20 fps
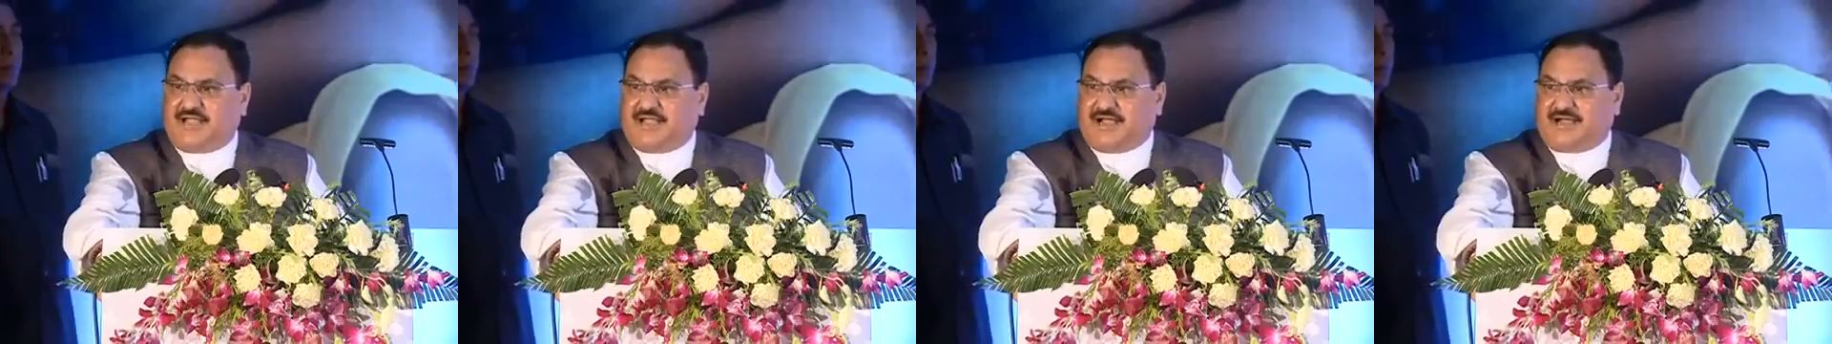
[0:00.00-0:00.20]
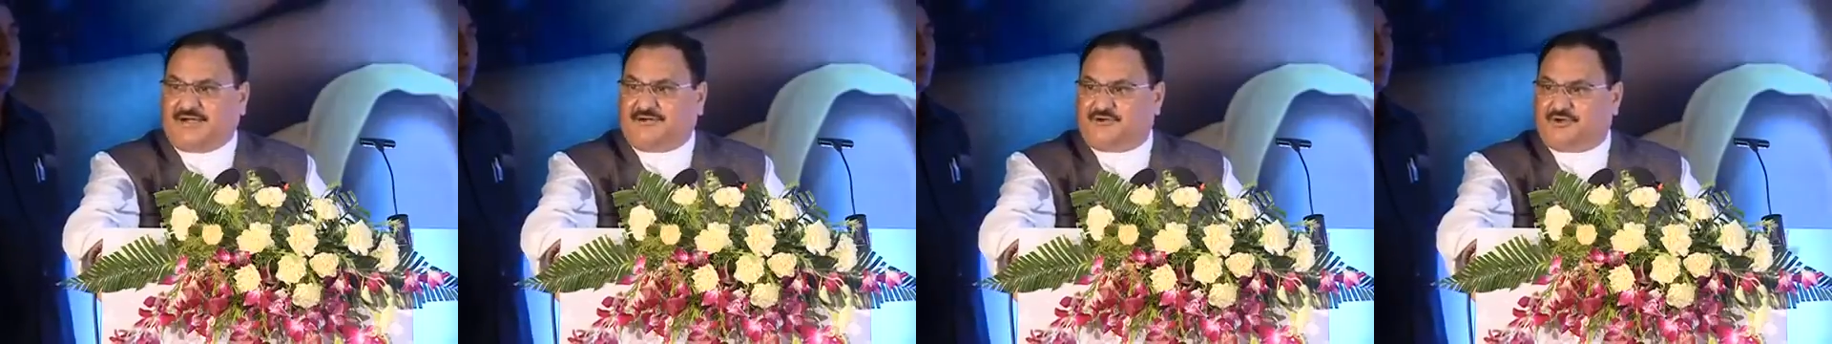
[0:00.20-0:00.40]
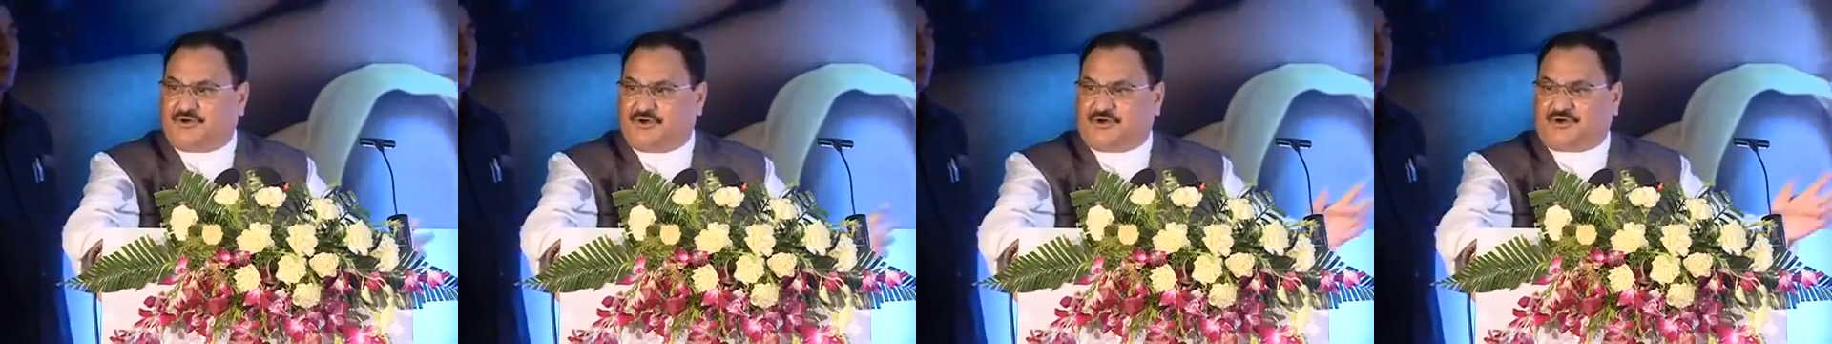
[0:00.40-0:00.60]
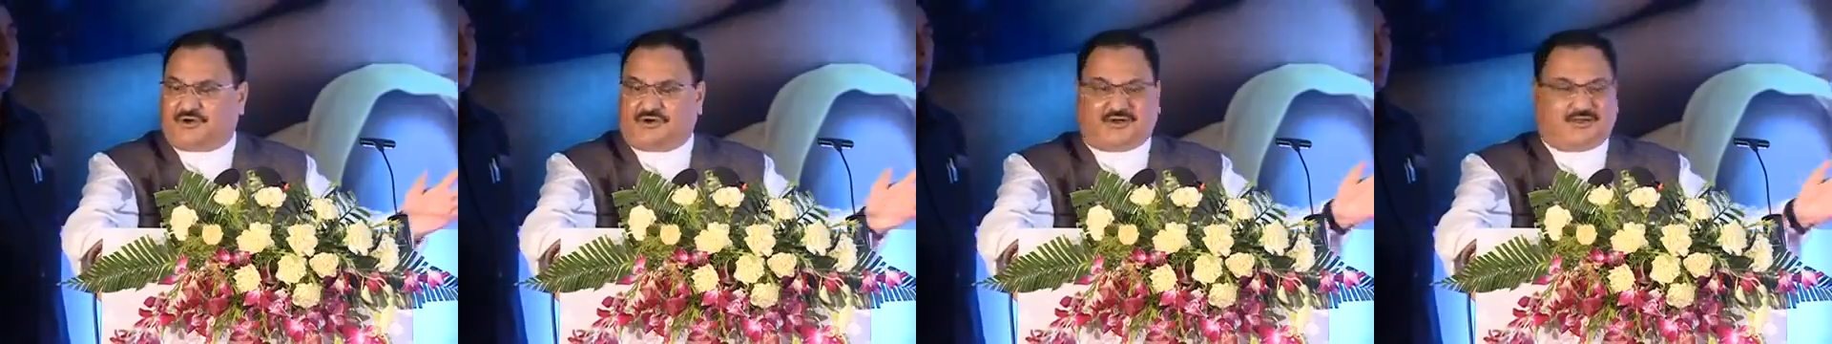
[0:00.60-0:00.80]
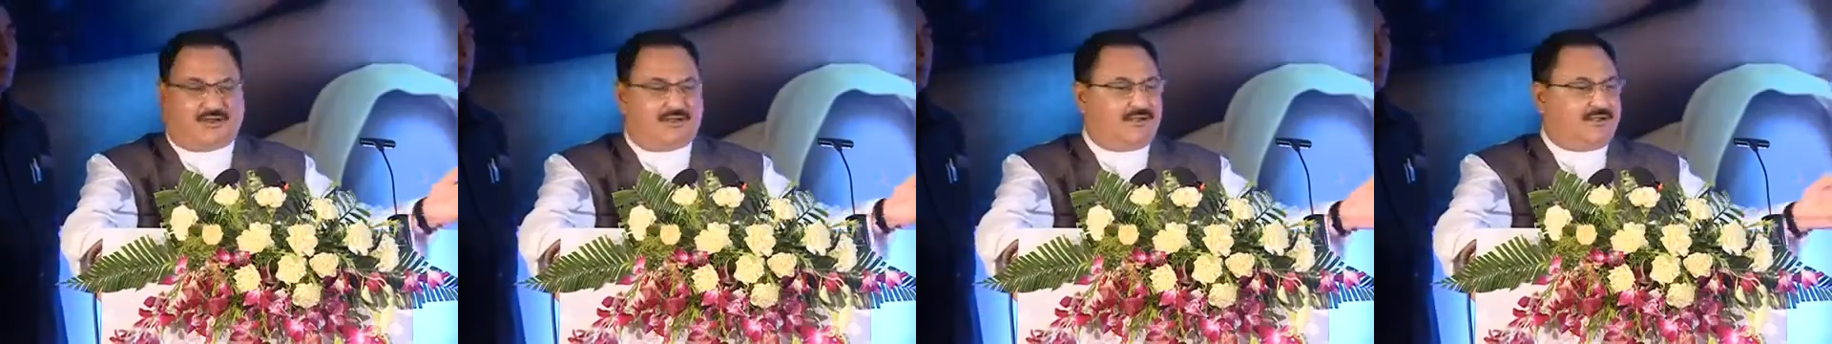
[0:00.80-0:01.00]
and you
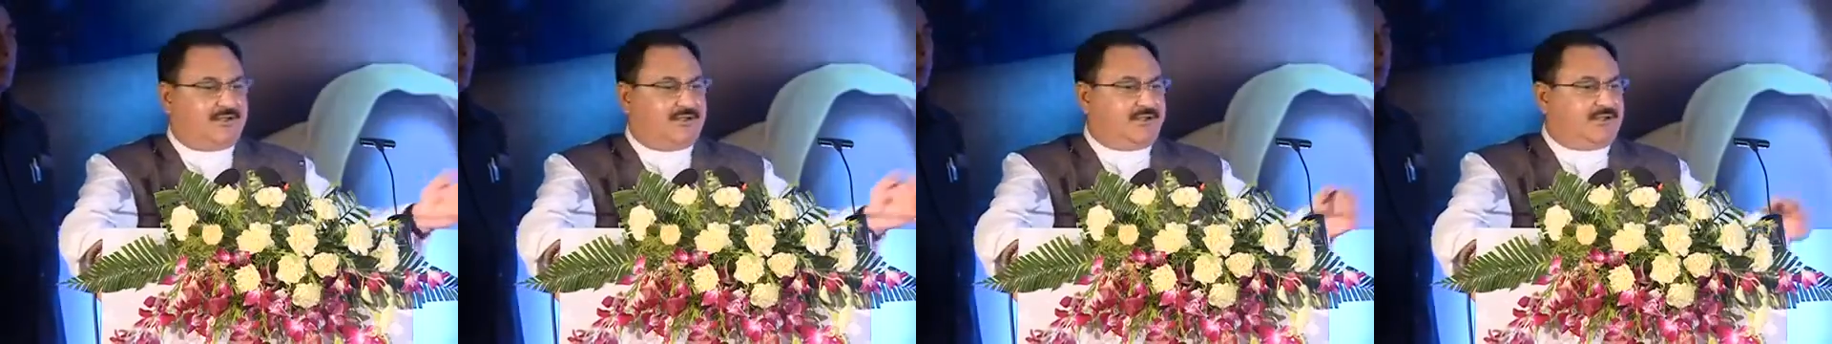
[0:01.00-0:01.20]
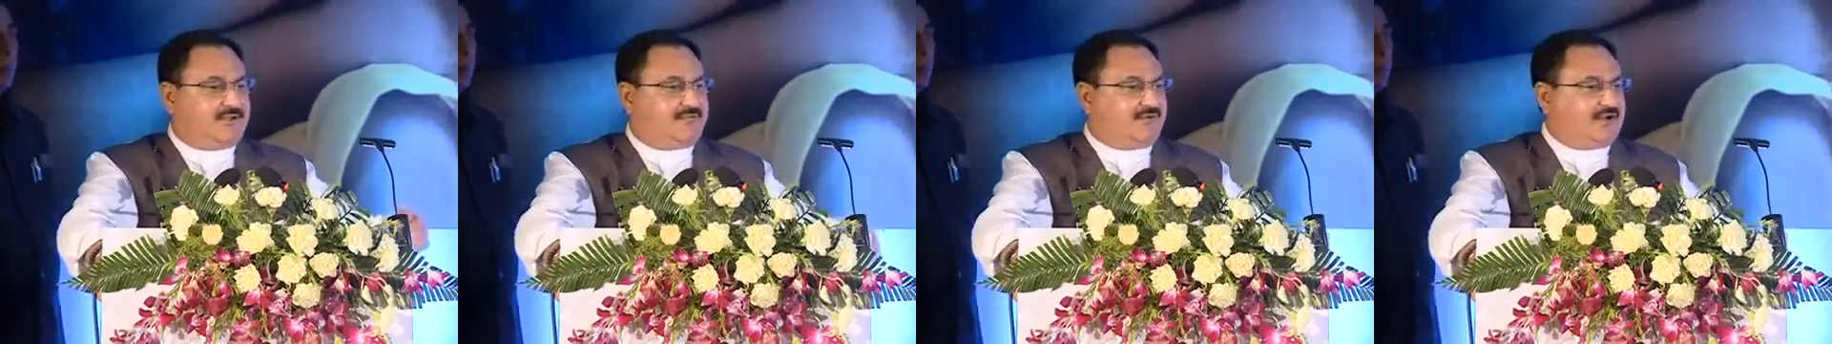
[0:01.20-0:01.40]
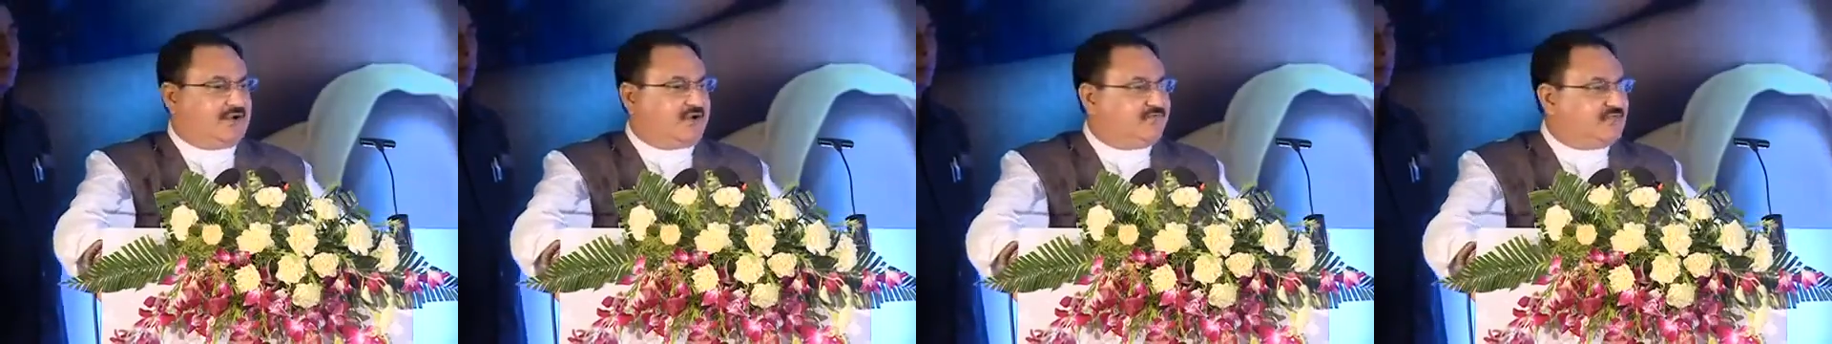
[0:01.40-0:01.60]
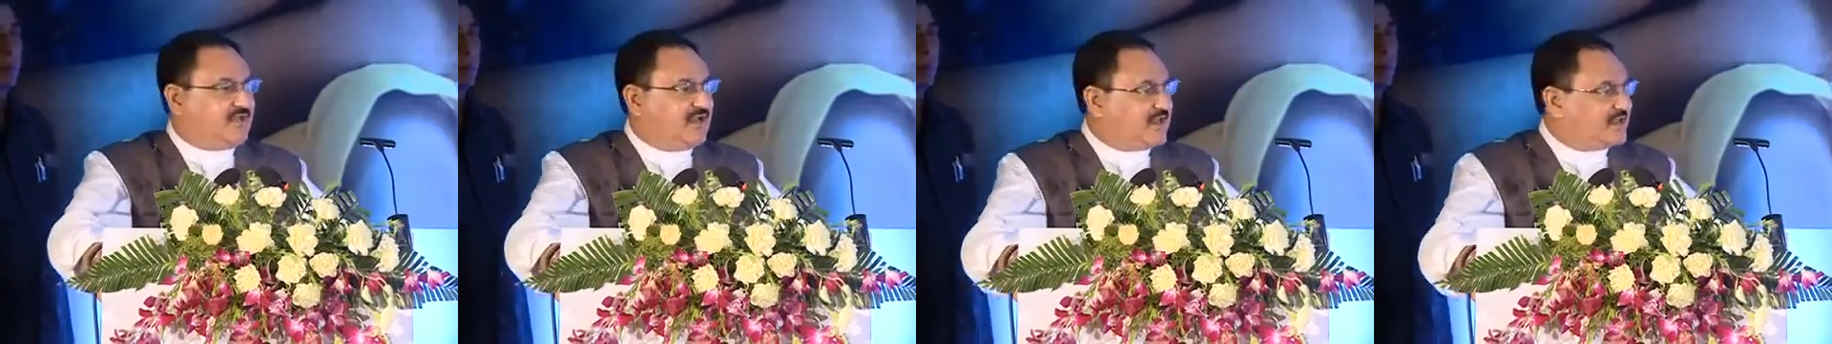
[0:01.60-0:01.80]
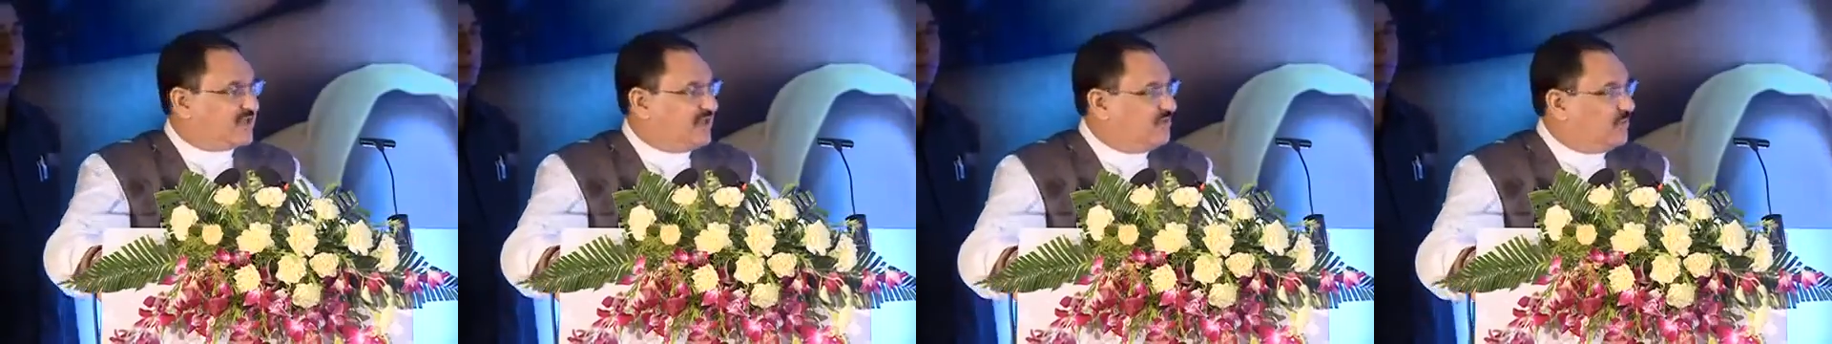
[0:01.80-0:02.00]
are one of the
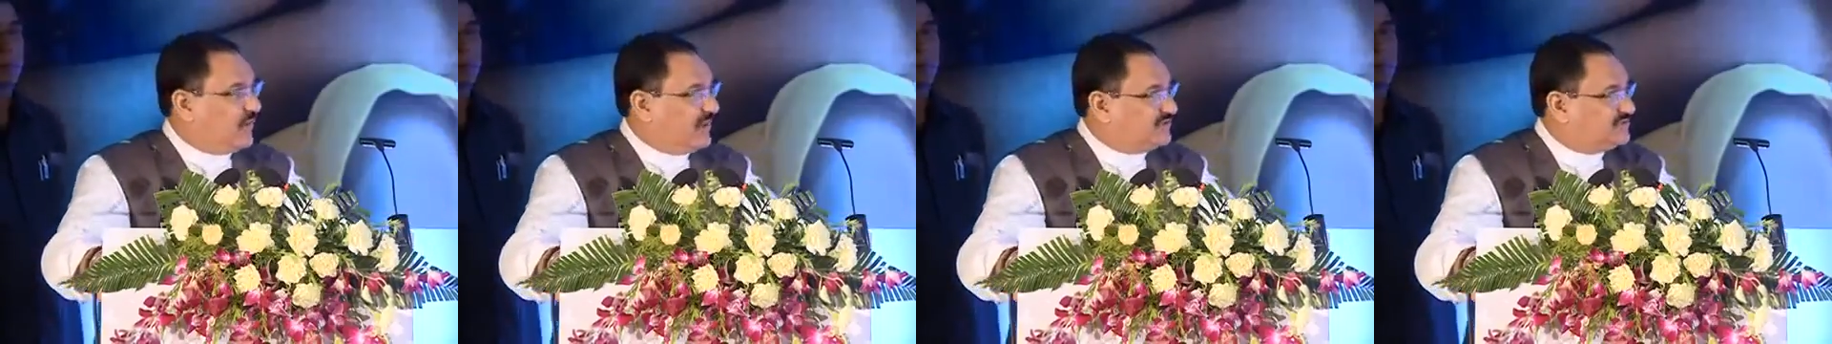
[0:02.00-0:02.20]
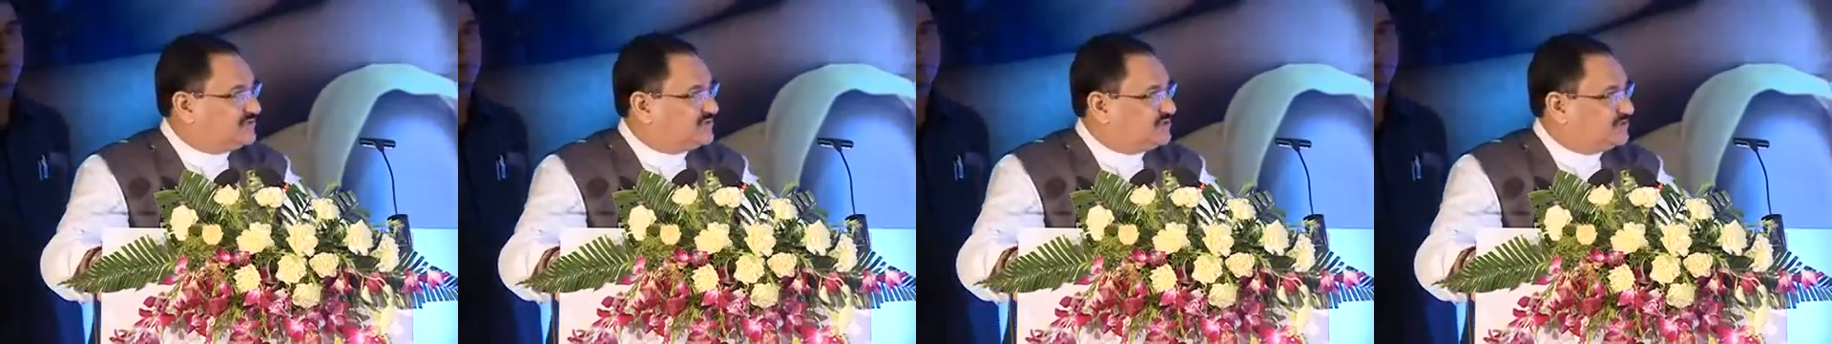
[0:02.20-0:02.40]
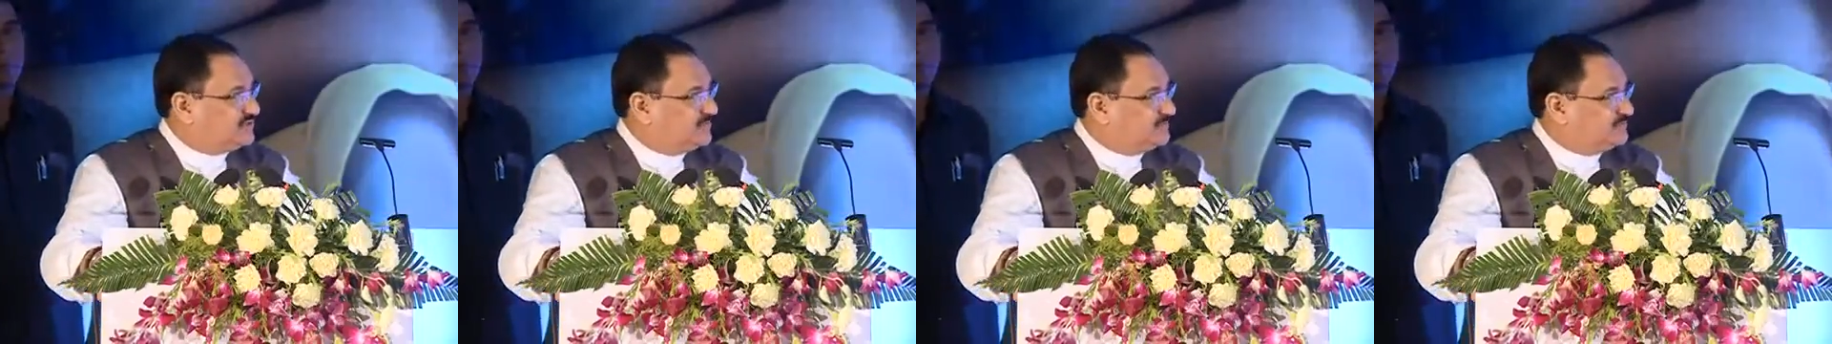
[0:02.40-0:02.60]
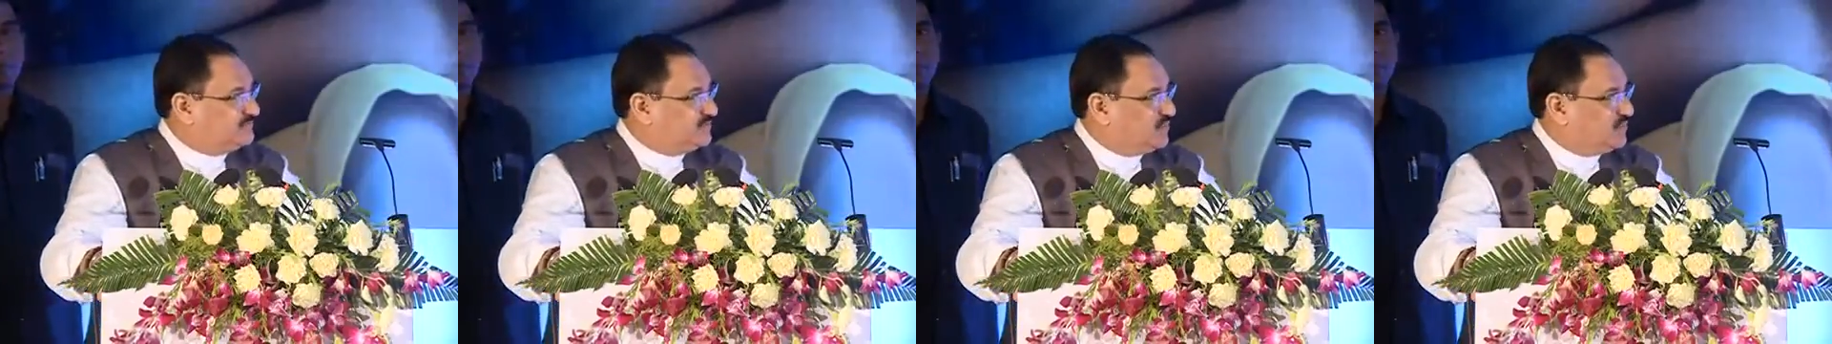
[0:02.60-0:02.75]
lucky ones